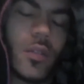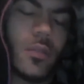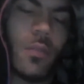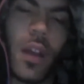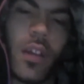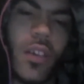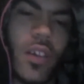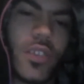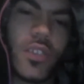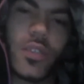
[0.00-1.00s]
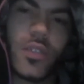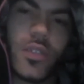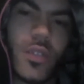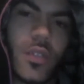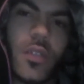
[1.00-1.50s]
My gosh.
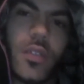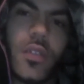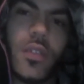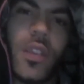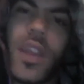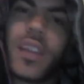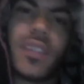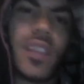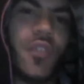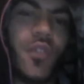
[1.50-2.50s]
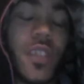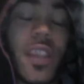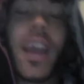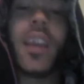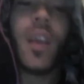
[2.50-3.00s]
Next levels.
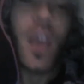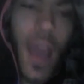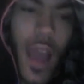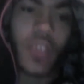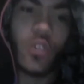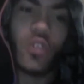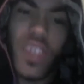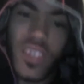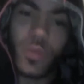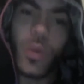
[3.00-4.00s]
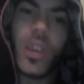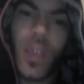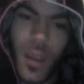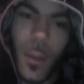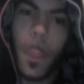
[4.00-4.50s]
And on this
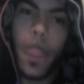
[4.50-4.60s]
weekend,